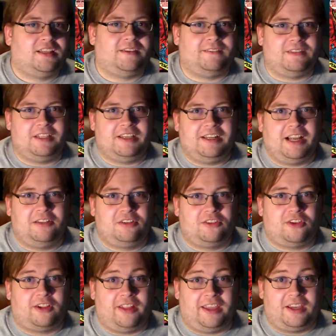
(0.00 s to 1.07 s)
even the
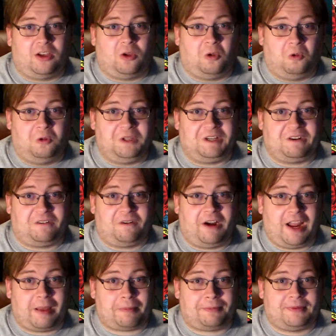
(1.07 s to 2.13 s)
announcers are like, holy
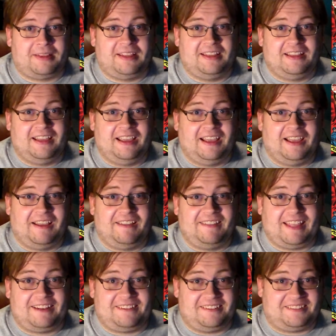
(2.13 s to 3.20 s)
crap,
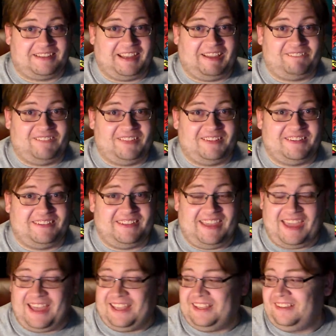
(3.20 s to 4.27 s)
that just happened.
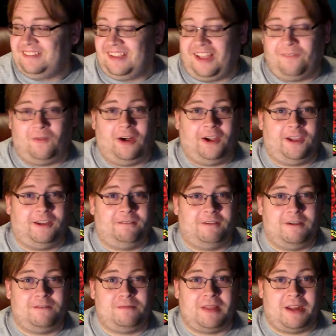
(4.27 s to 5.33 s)
Yeah, he's not walking
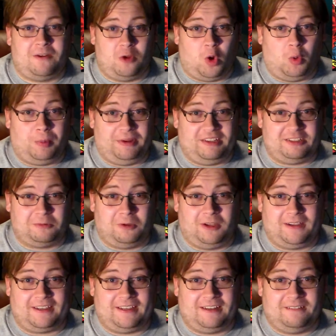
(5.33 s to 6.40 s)
away from that. Nobody's
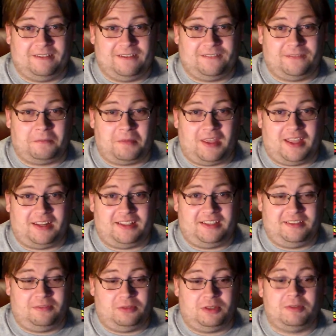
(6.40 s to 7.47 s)
walking away from that.
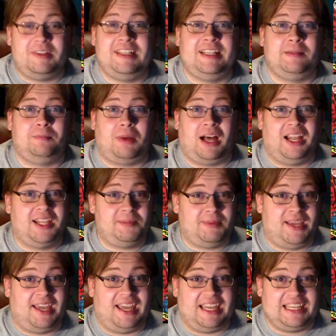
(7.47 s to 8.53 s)
We need a body
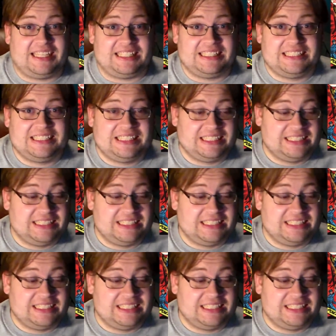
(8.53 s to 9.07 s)
bag.